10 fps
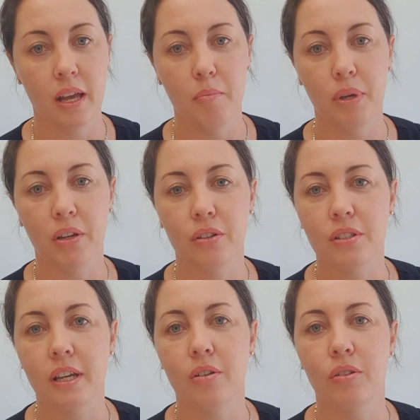because
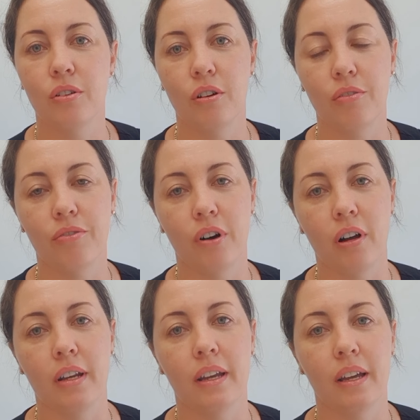they could not
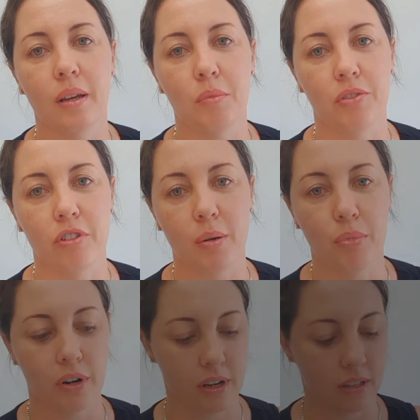find a HEMA-free
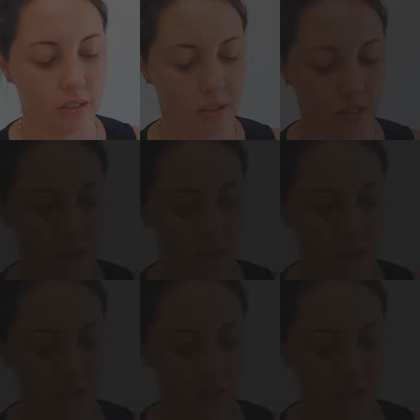product.